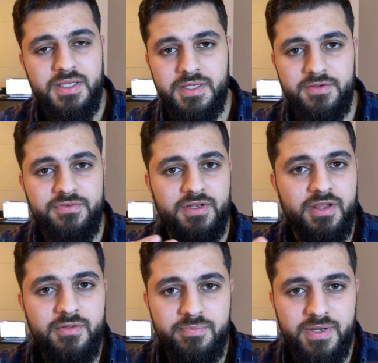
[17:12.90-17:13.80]
If
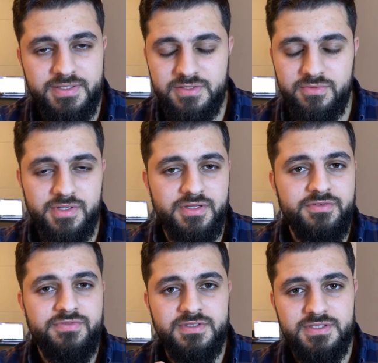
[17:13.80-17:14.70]
another person with a
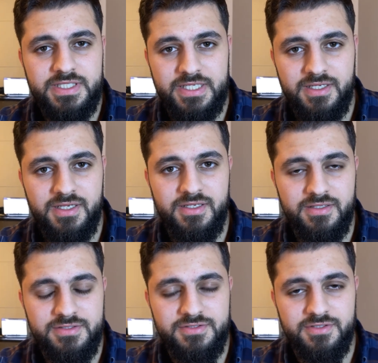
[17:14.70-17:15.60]
different skin color
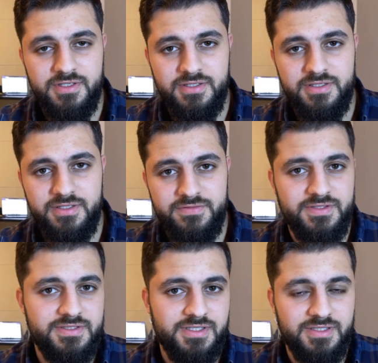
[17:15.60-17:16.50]
stood underneath the
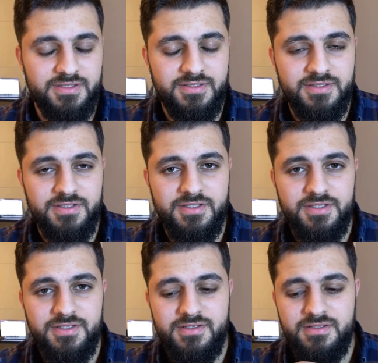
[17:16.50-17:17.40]
sun,
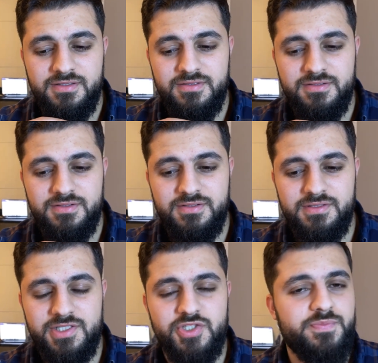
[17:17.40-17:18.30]

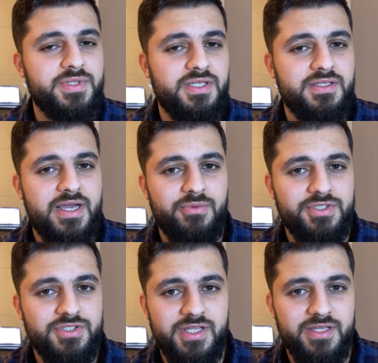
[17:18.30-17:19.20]
the speed at
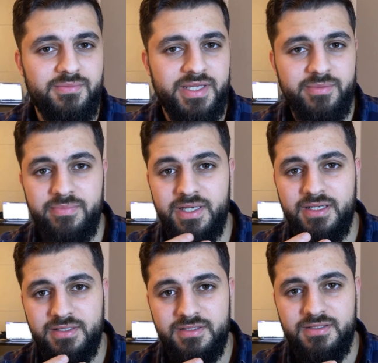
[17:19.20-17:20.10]
which they may
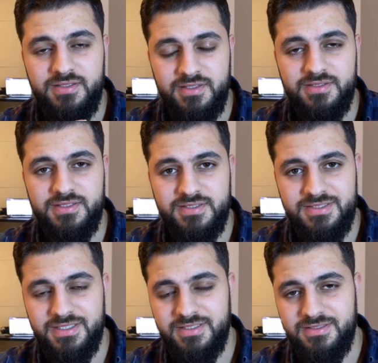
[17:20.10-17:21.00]
burn under the
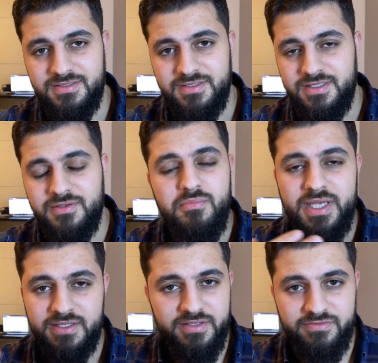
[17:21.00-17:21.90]
sun may
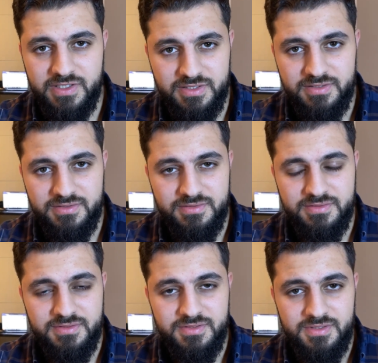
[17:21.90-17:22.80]
differ,
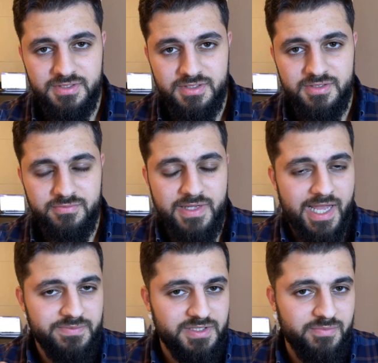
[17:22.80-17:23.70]

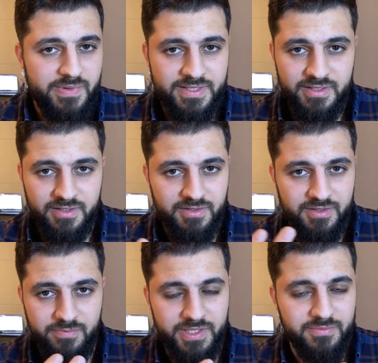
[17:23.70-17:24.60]
perhaps depending on
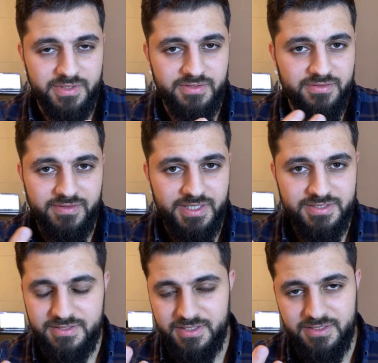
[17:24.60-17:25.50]
the pigment of their
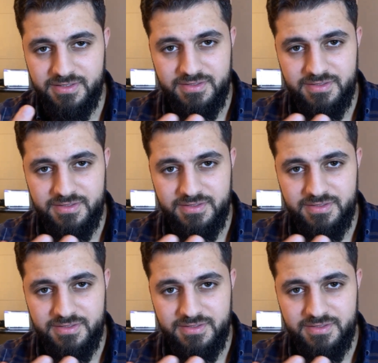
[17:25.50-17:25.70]
skin.